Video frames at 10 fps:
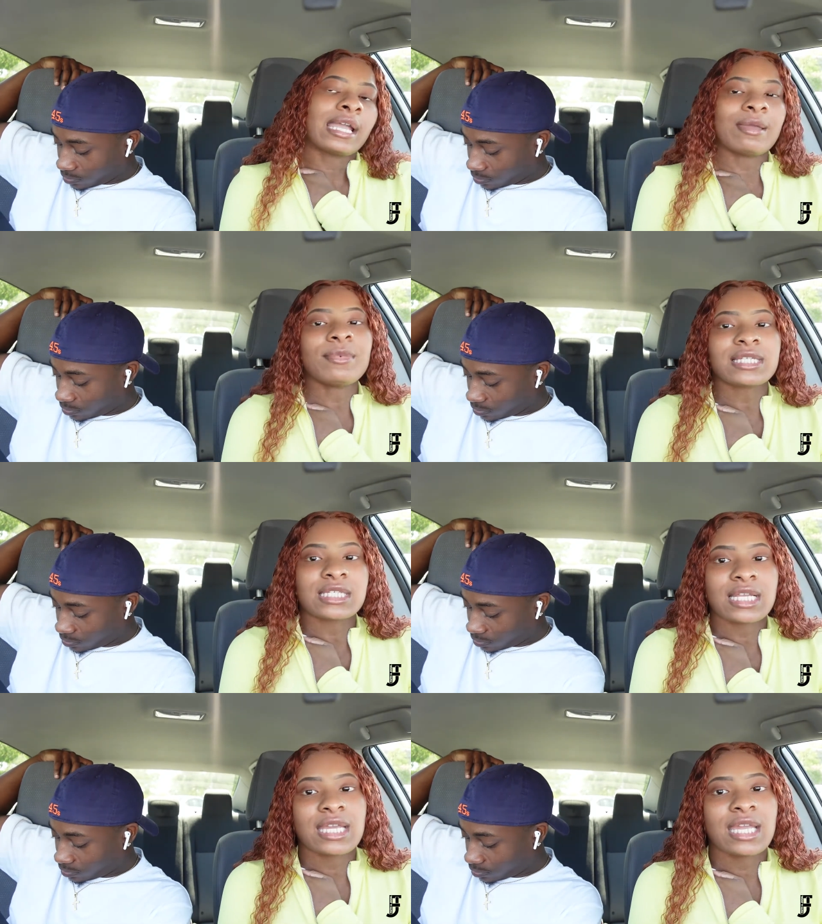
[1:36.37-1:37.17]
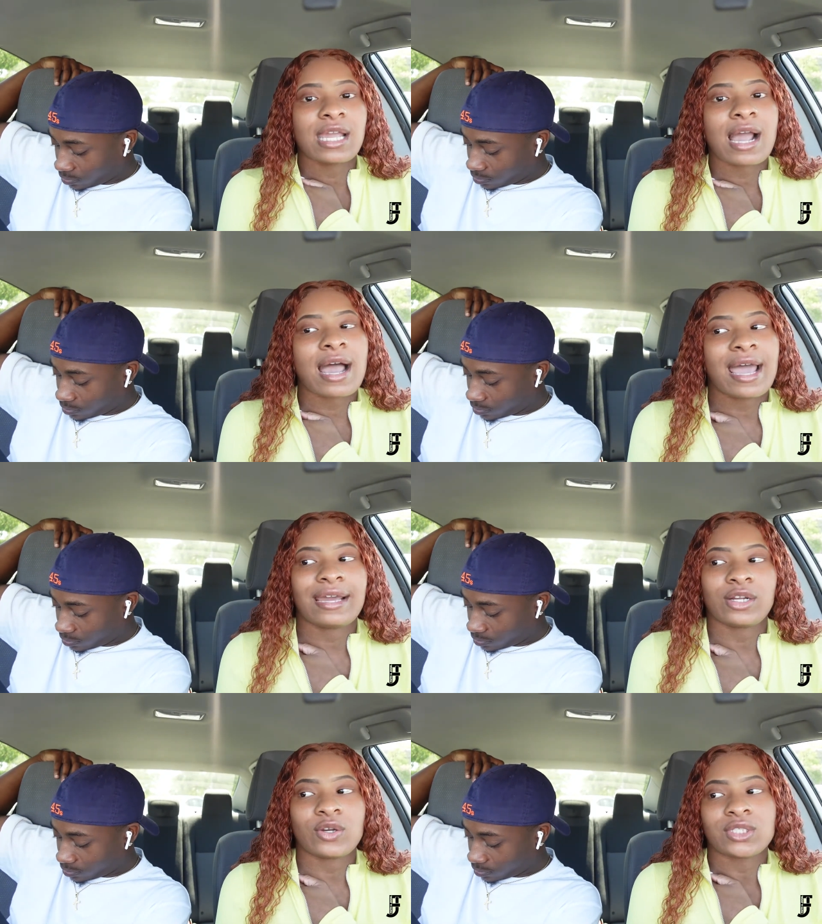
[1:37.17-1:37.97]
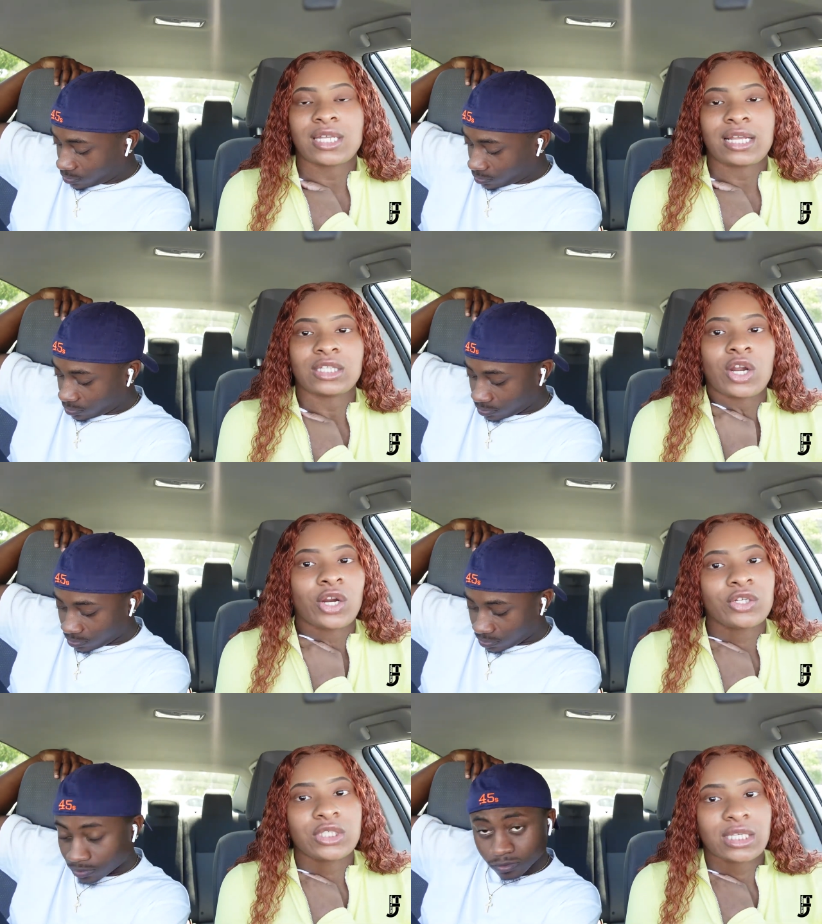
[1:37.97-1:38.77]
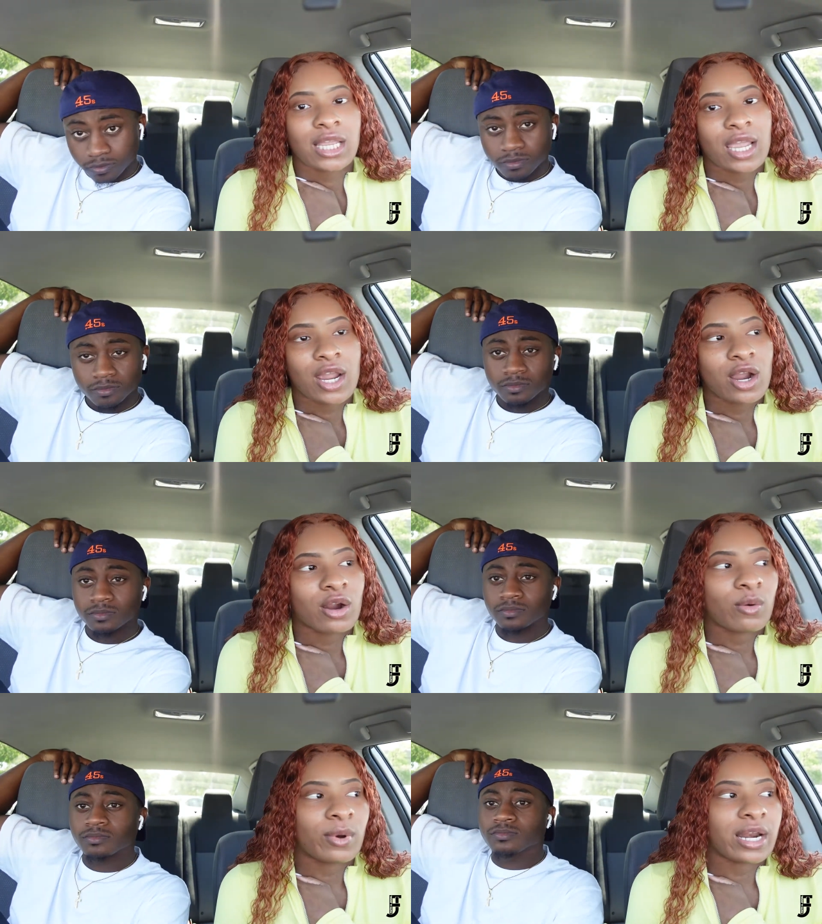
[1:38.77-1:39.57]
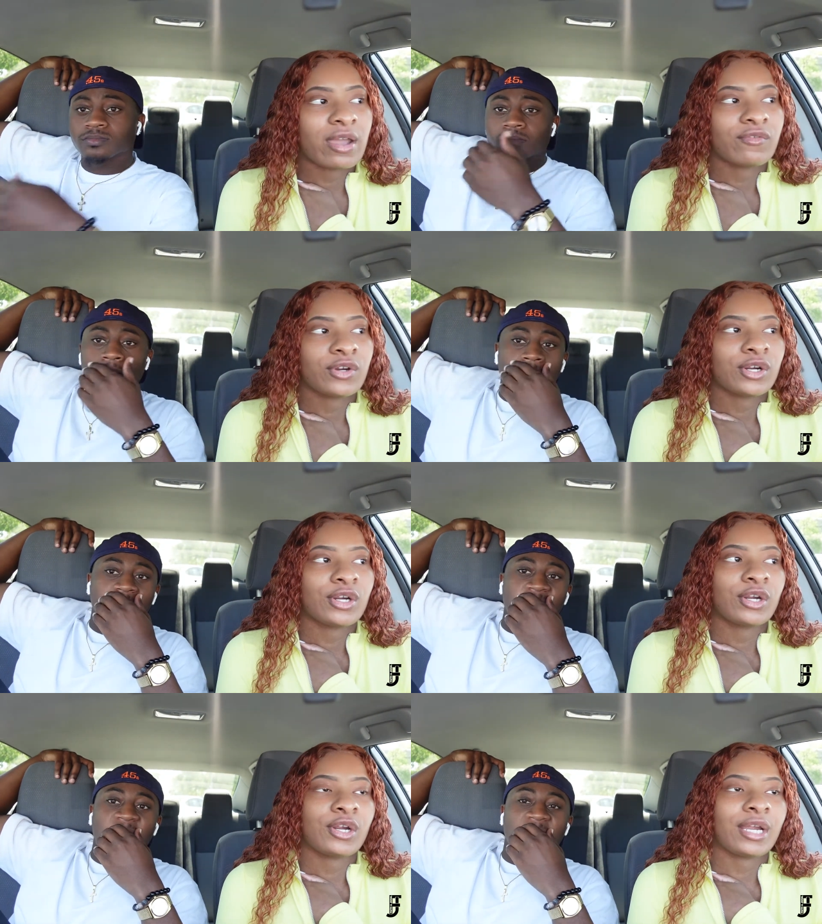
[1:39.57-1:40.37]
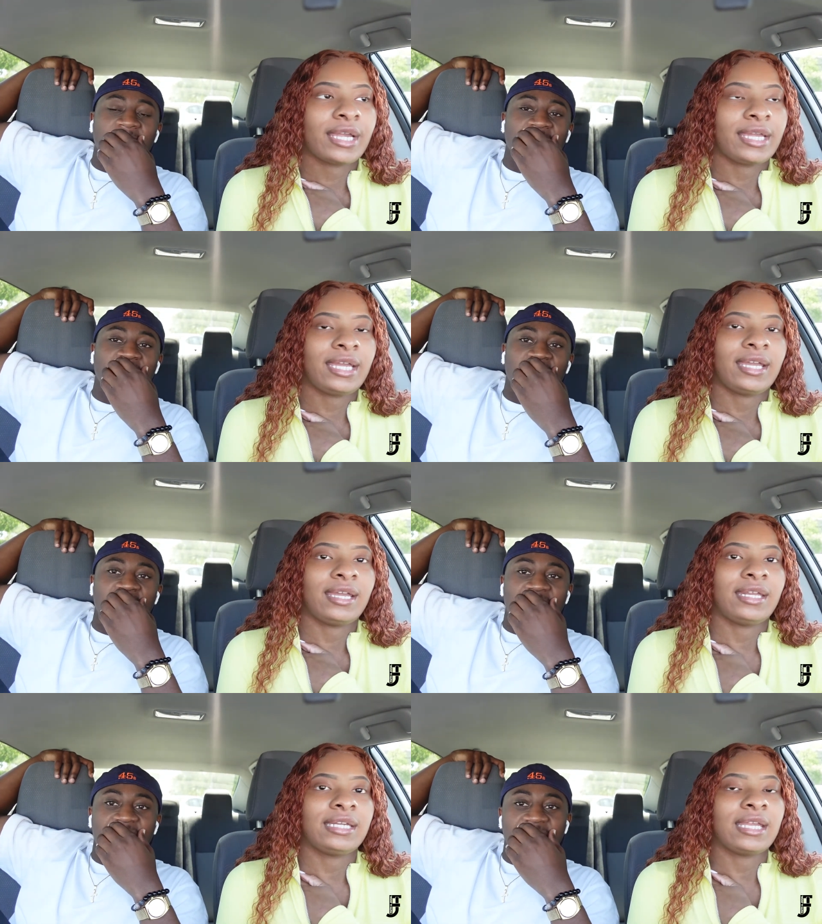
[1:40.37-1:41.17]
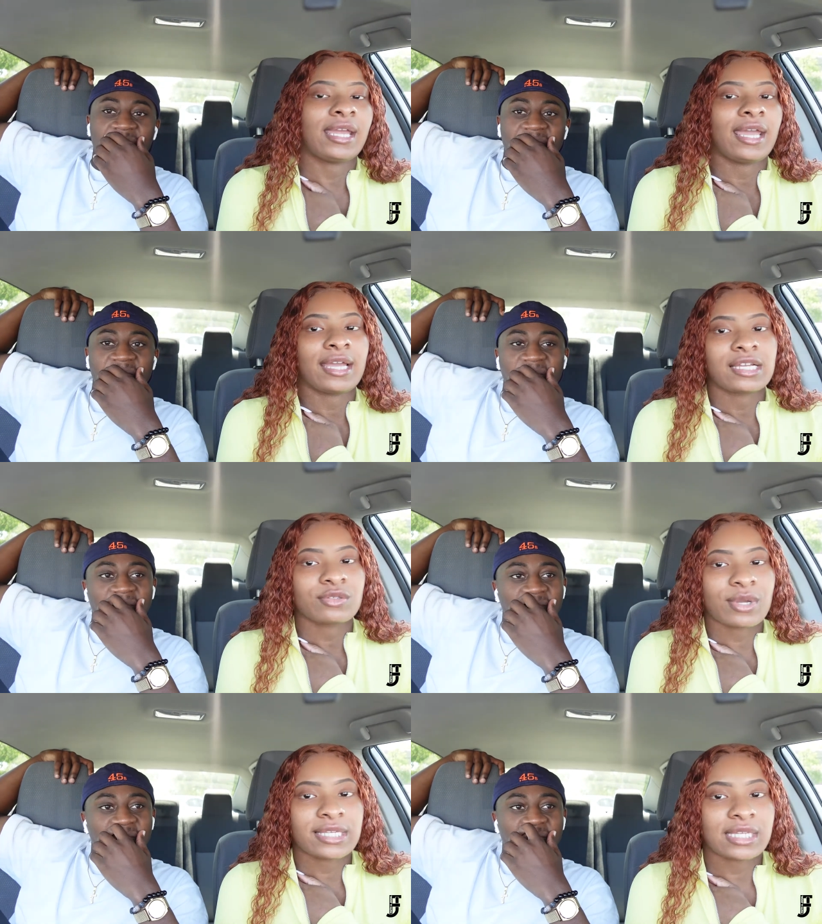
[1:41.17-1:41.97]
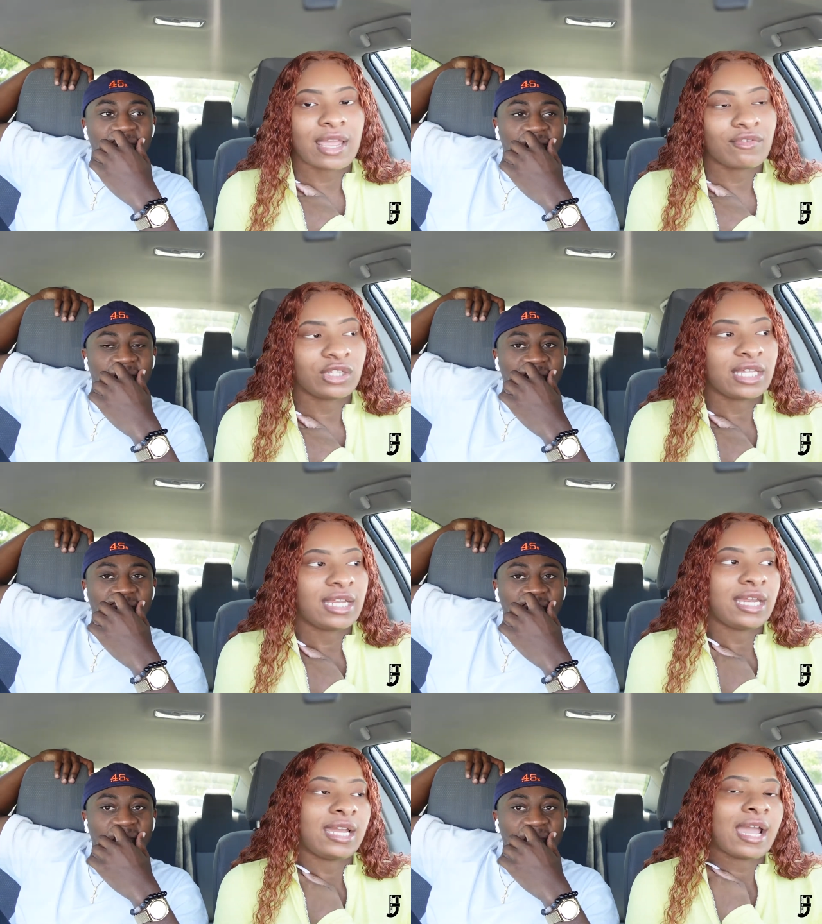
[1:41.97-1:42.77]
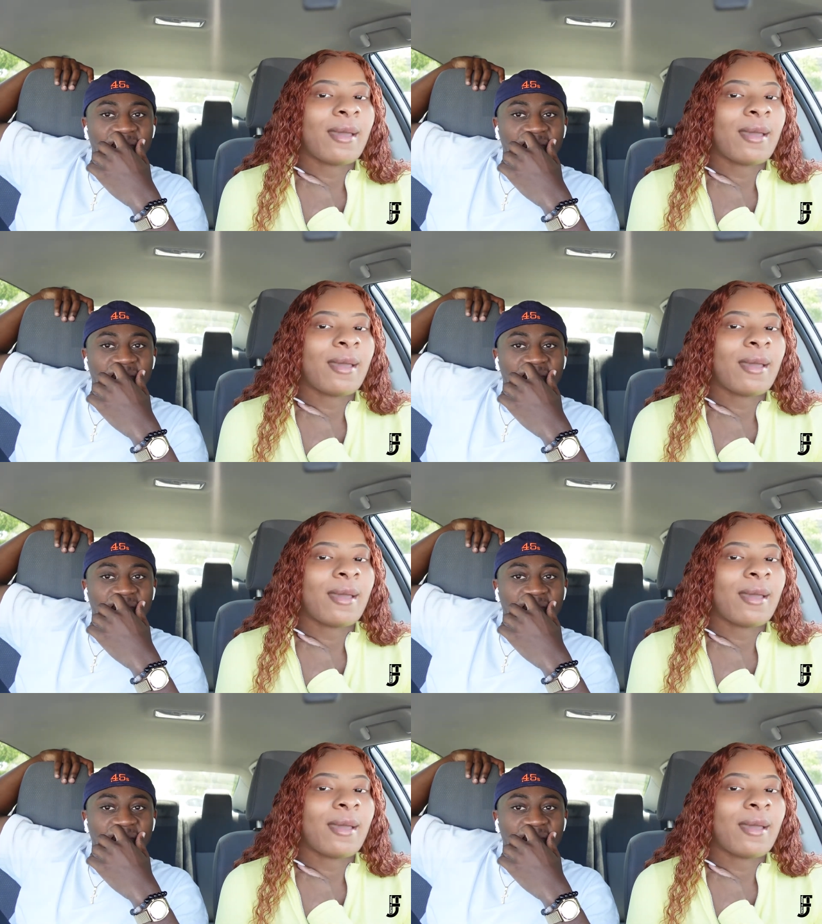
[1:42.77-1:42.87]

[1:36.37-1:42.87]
Speaker 1: give me a sling. I had to go to like the urgent care or whatever and get x-rays and everything.